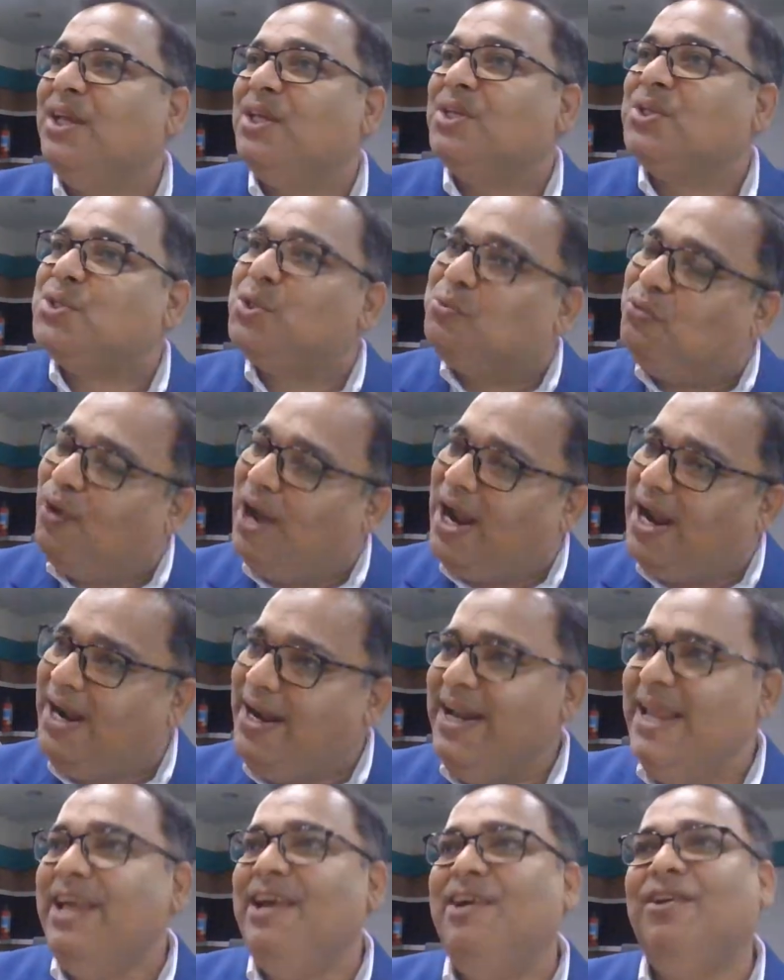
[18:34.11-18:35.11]
So
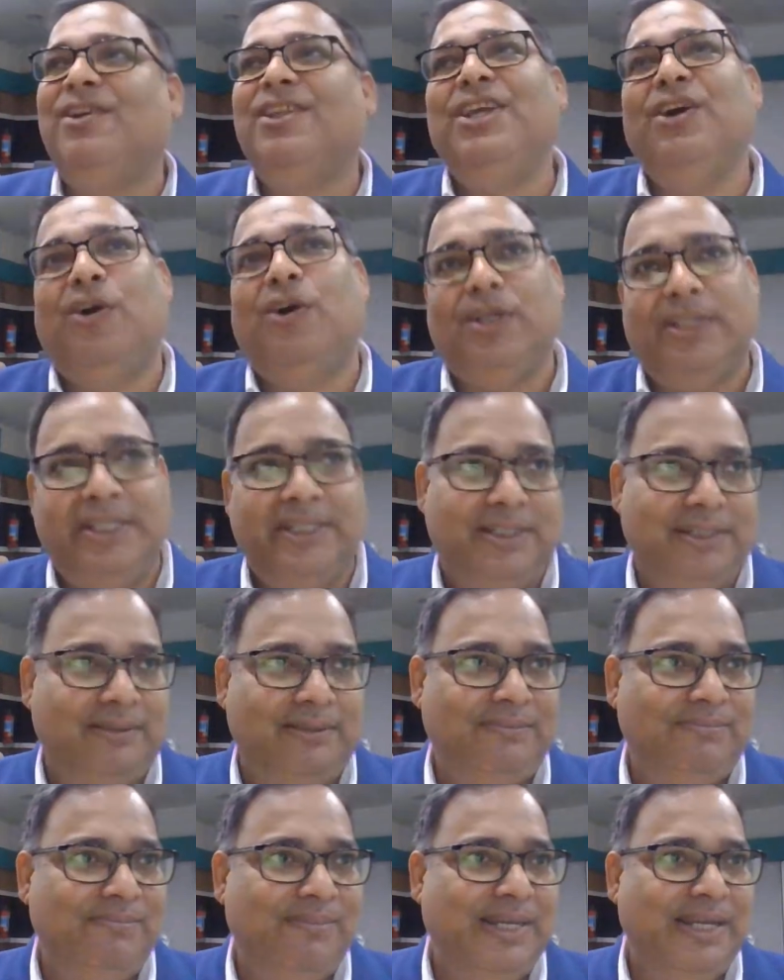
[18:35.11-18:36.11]
one day or the other,
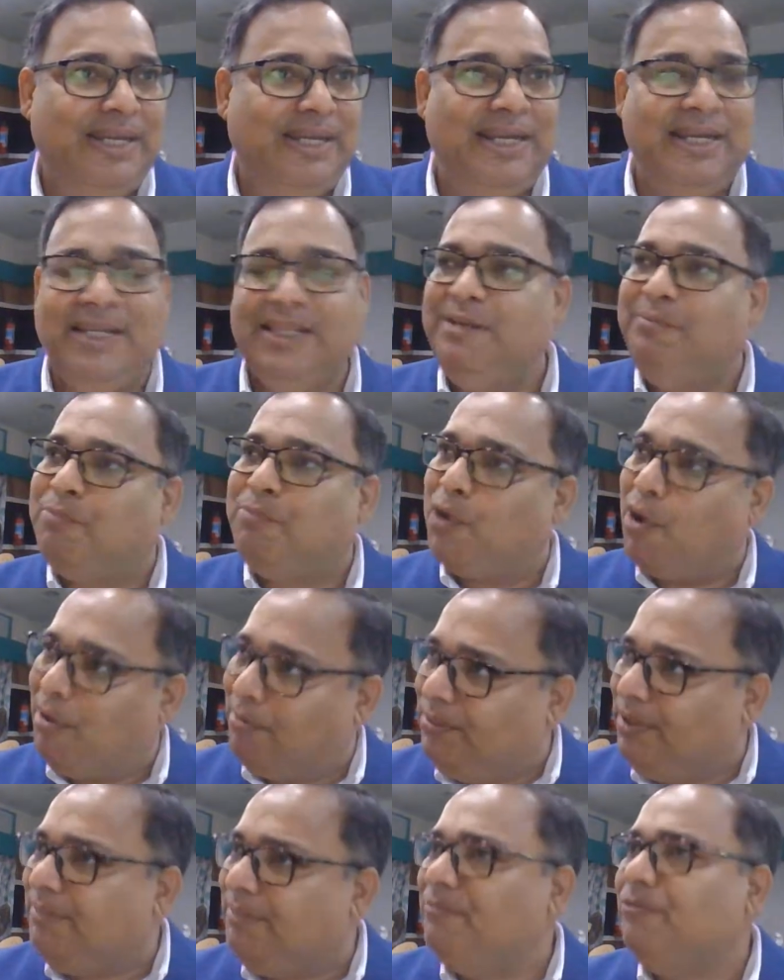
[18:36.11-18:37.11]
the
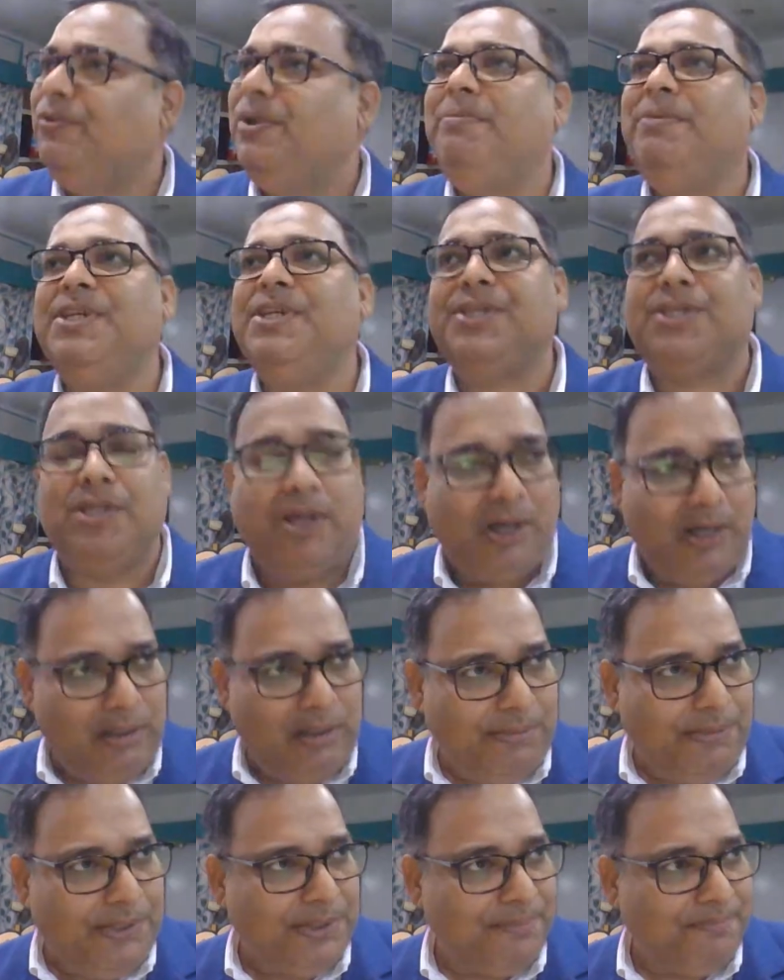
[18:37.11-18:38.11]
problem will be
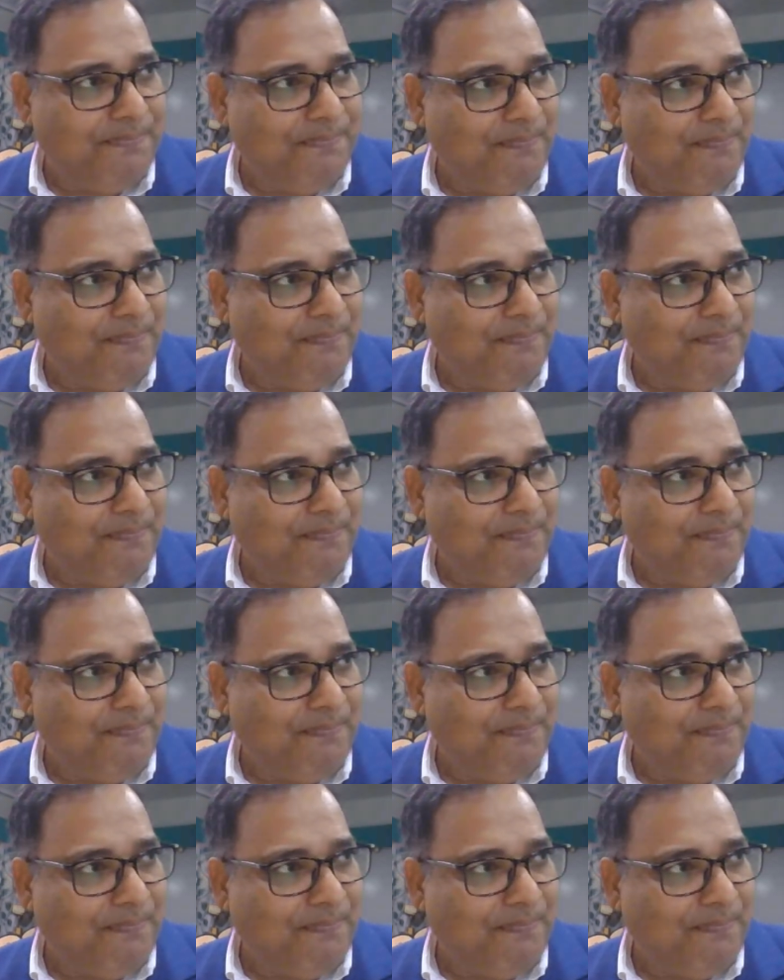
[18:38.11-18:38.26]
solved,